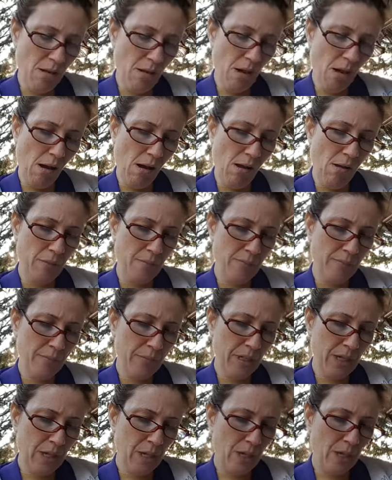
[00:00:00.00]
And
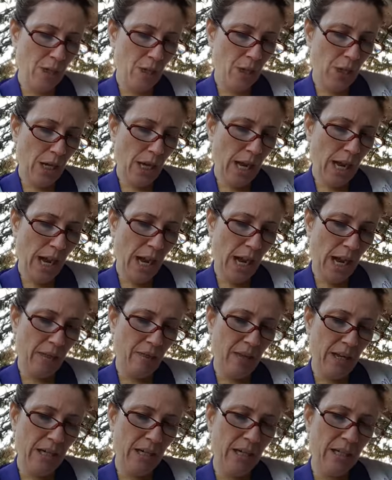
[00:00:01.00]

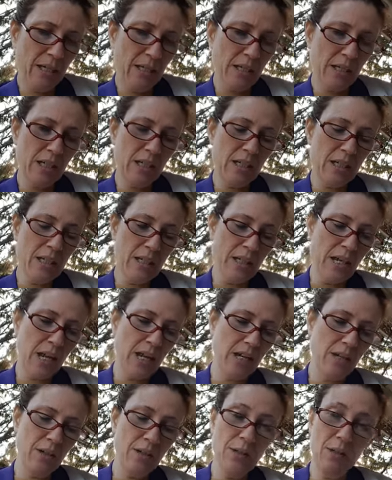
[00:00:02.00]
then he
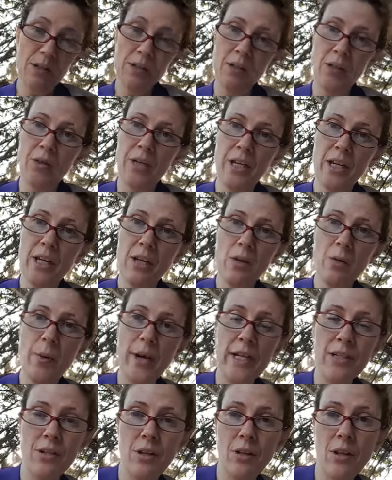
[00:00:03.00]
decided, he can't go
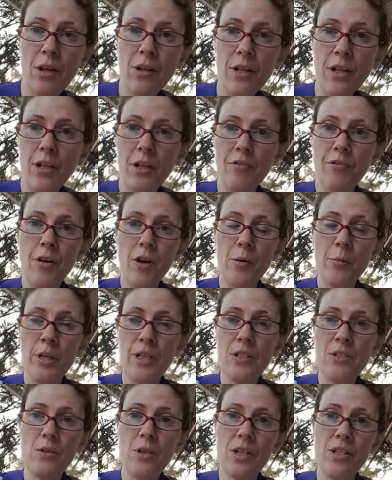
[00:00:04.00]
back to logging and
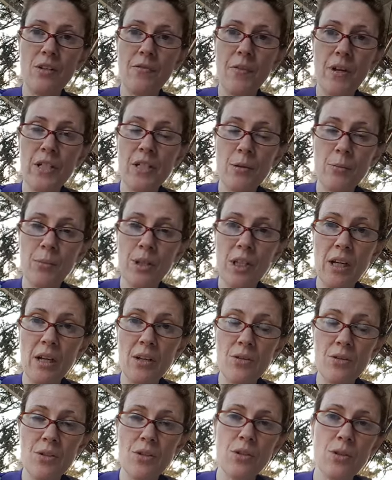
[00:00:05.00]
farming, so he has to find something
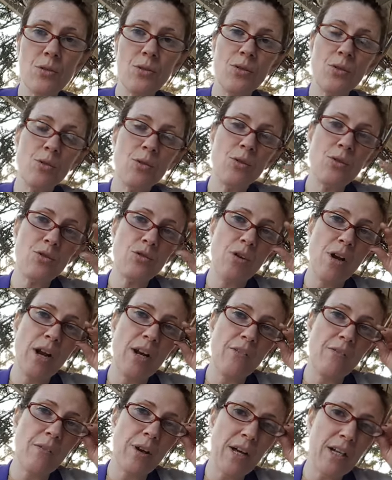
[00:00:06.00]
else to do. So he was
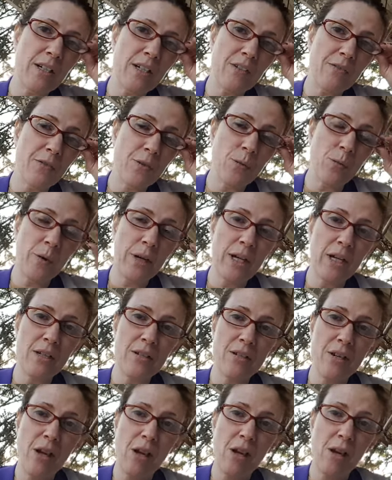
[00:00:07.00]
trying to find different
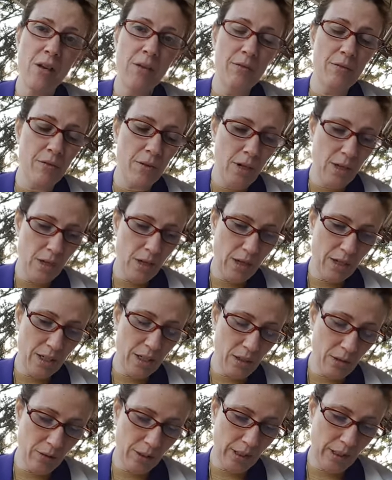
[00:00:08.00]
ways of
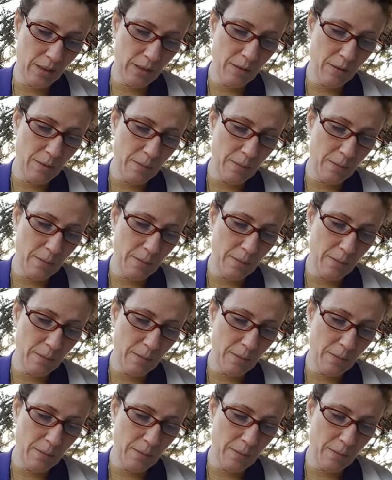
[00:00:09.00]
healing.